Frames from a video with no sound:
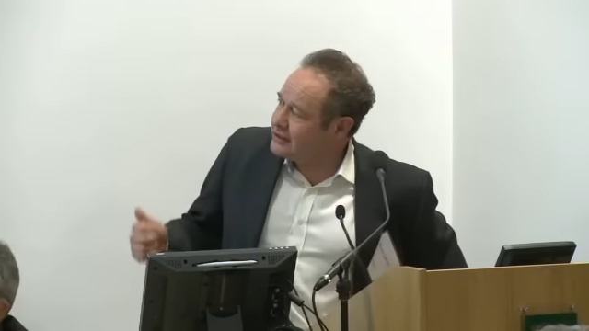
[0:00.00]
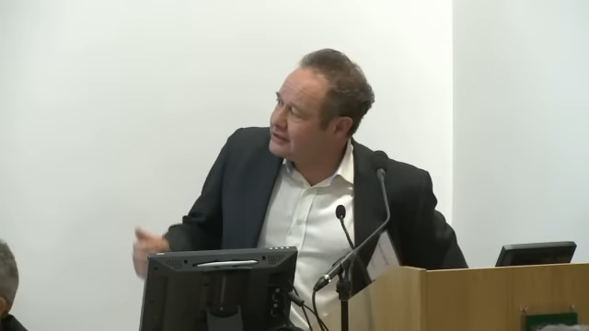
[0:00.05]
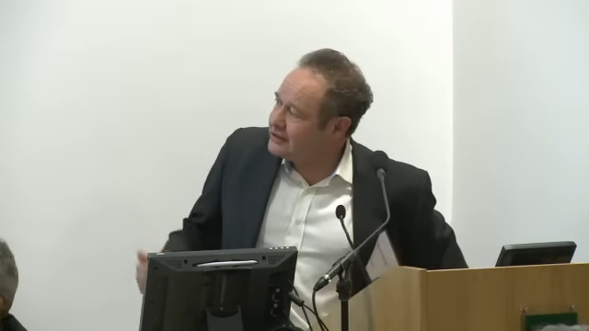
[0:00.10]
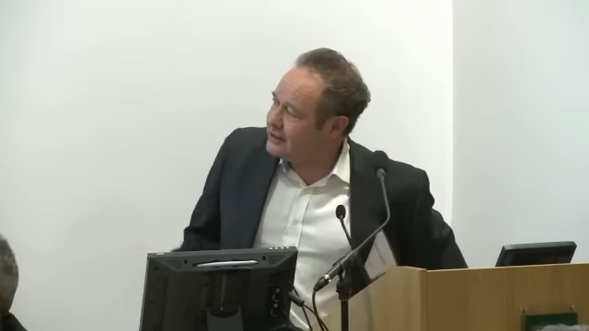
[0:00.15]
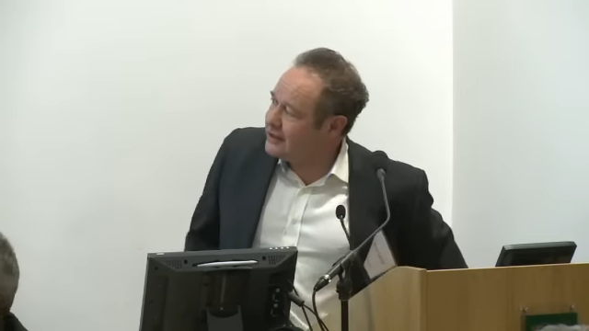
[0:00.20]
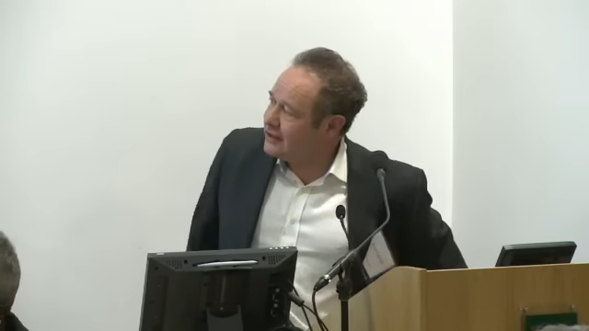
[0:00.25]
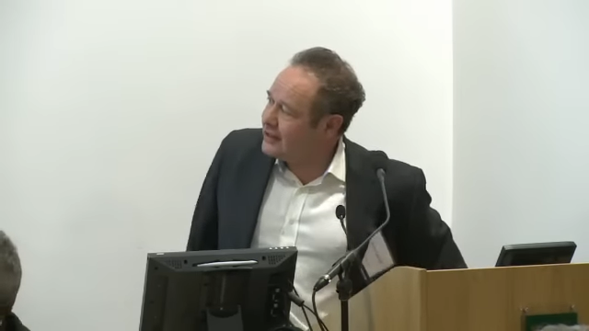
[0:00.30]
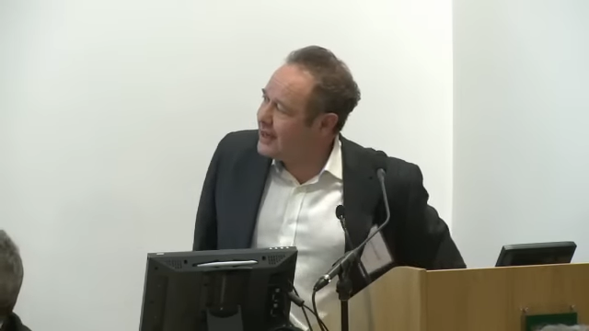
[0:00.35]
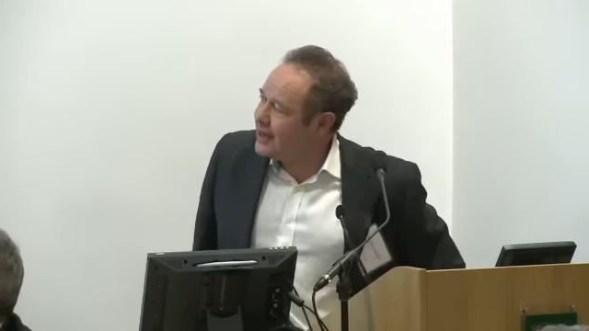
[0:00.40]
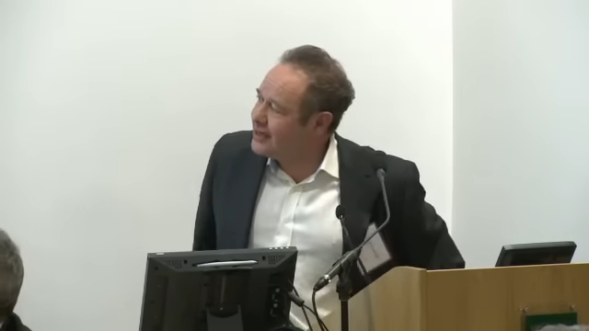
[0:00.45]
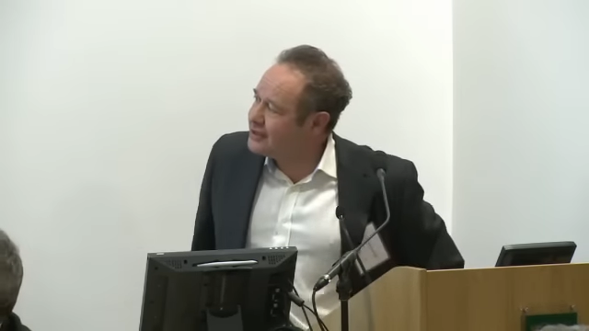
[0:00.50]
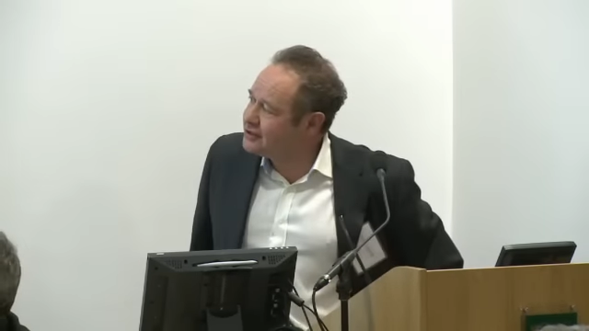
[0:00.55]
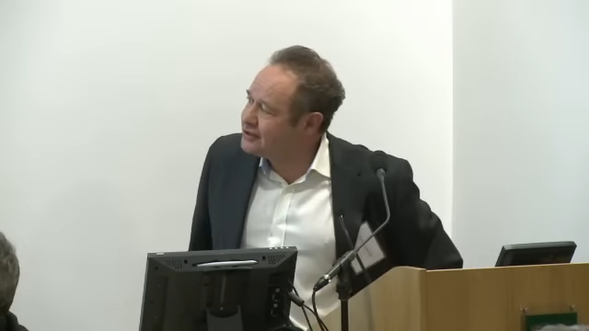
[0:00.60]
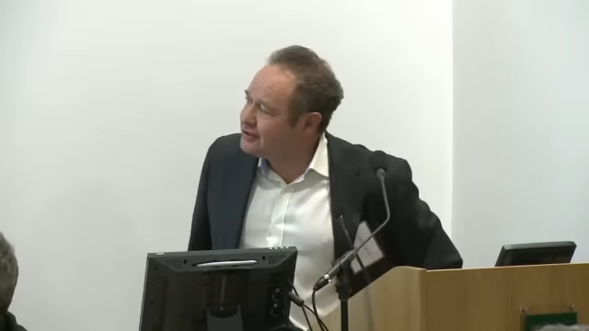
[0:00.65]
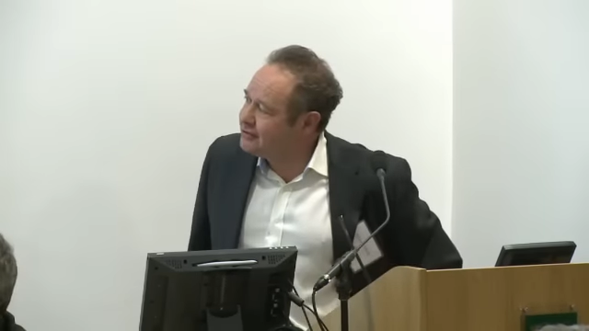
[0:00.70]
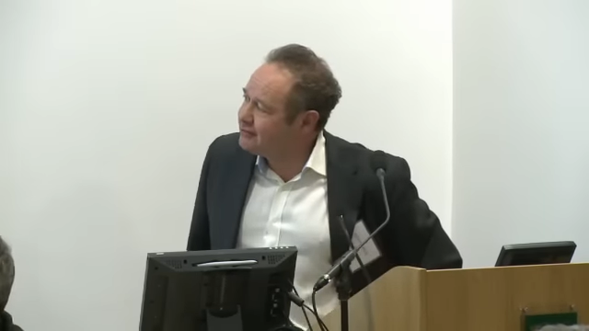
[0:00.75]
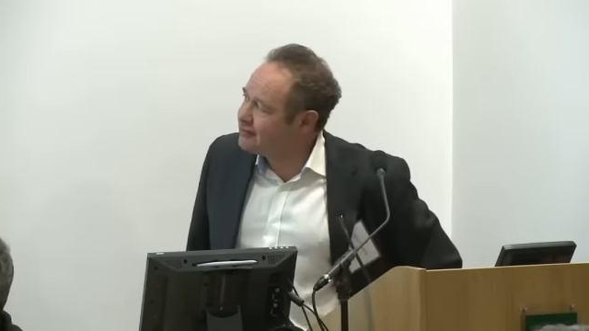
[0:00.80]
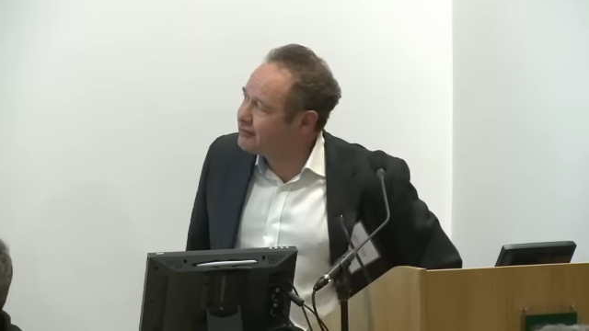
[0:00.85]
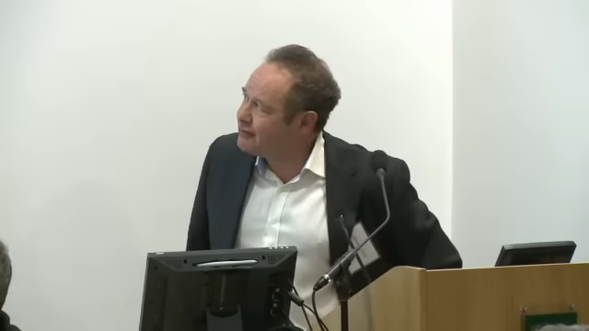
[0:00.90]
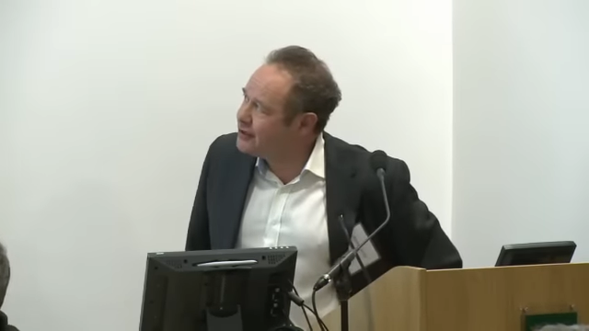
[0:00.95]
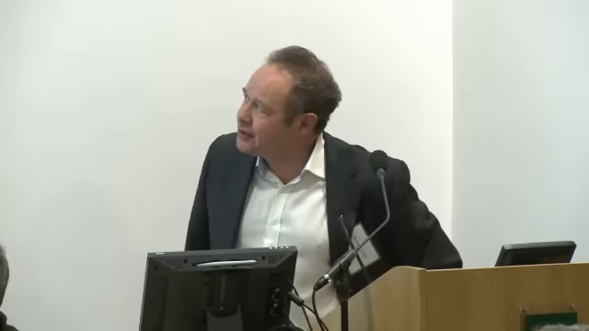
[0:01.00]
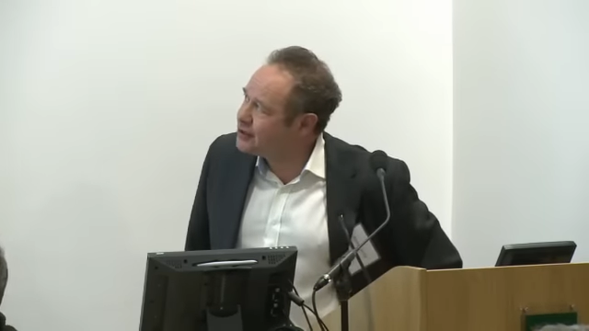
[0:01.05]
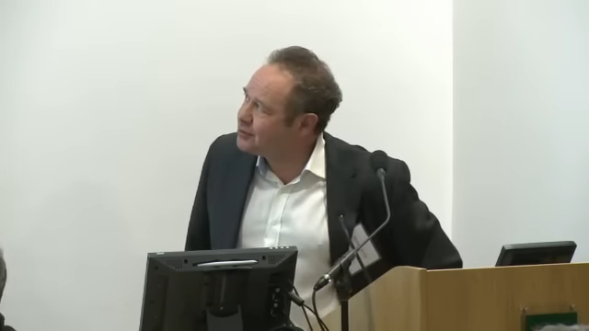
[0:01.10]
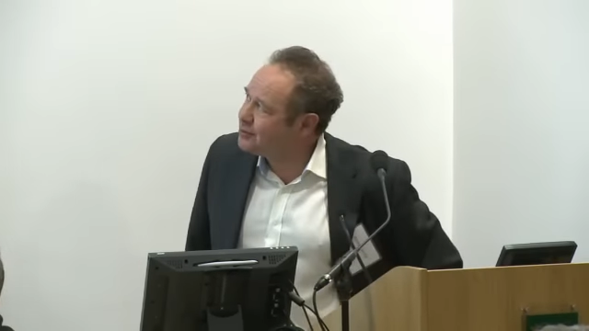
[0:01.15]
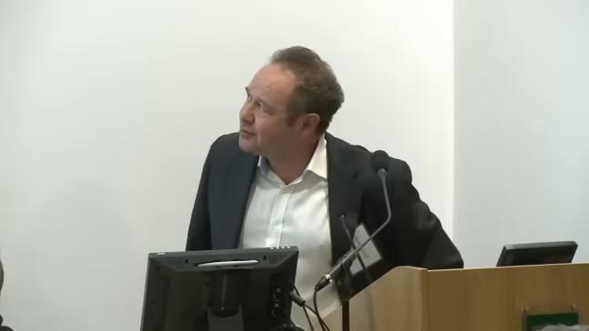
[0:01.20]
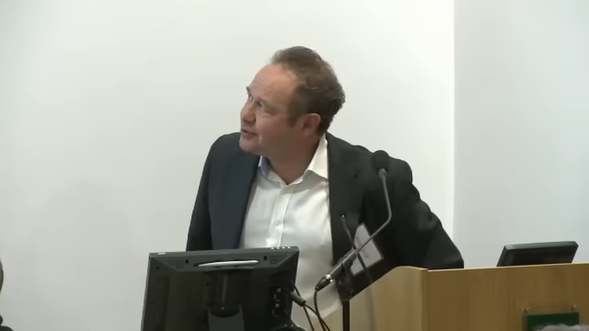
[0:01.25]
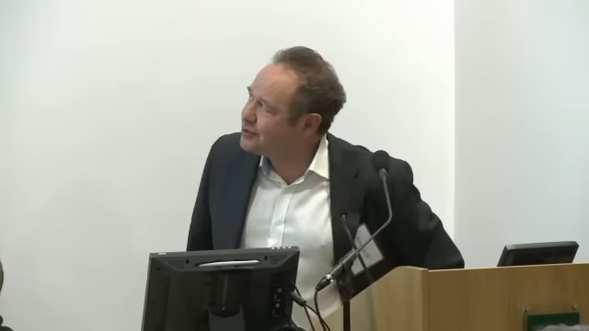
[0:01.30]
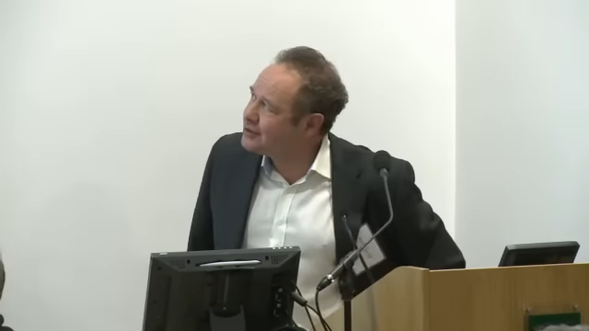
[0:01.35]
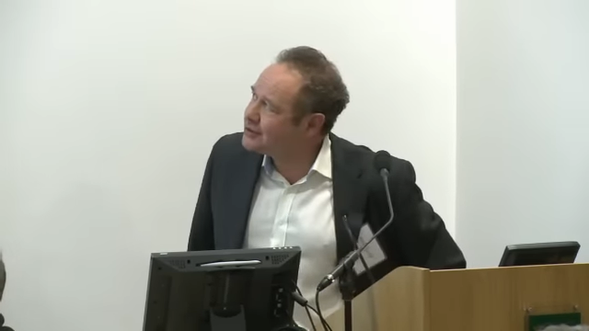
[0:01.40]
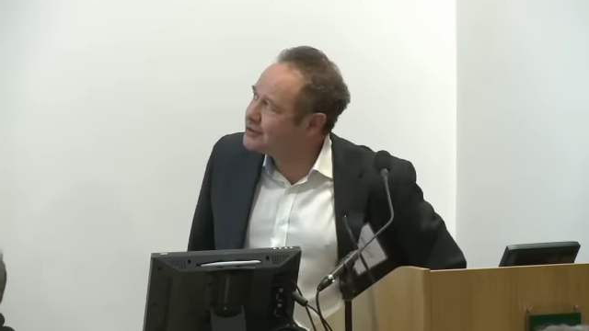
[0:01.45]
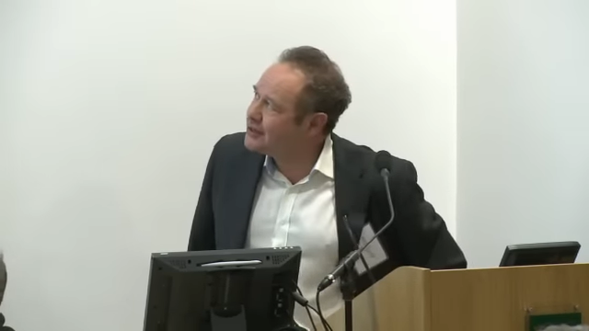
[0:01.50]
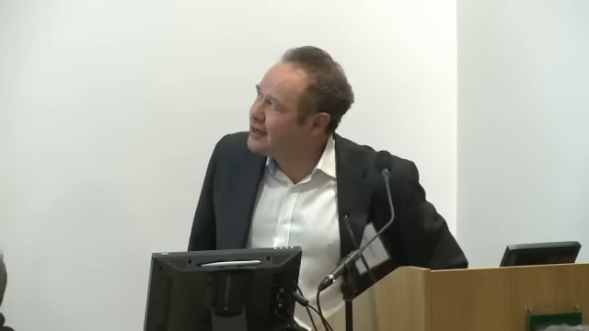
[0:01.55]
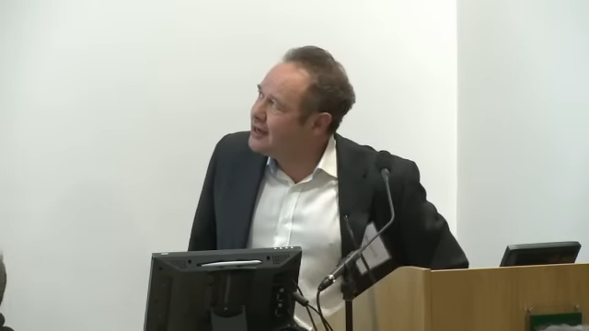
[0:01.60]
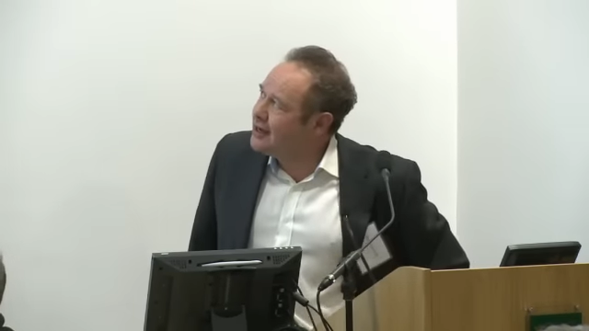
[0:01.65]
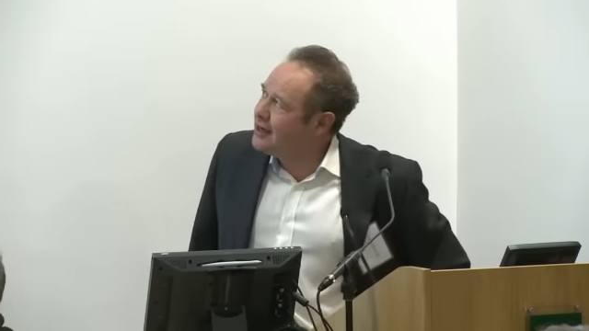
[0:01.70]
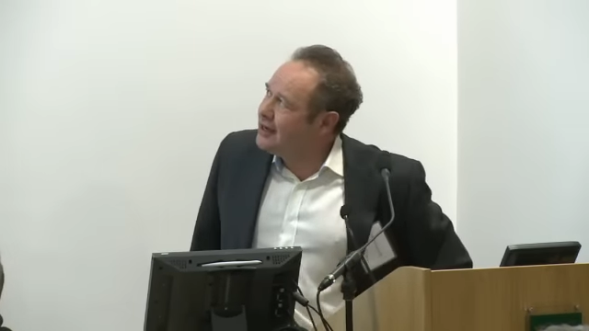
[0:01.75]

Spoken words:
is the alleged infringement,